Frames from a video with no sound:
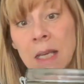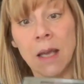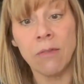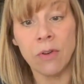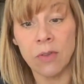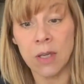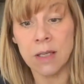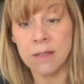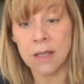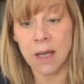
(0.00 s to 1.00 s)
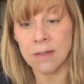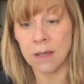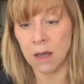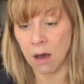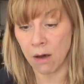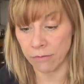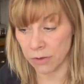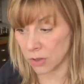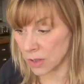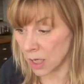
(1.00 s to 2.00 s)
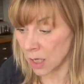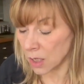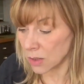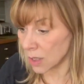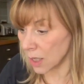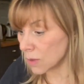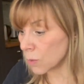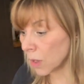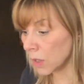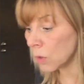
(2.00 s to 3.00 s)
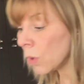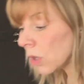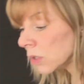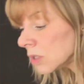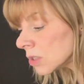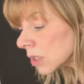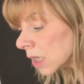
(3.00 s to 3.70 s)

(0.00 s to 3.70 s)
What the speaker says: Everything is nice and covered, so that's what you want.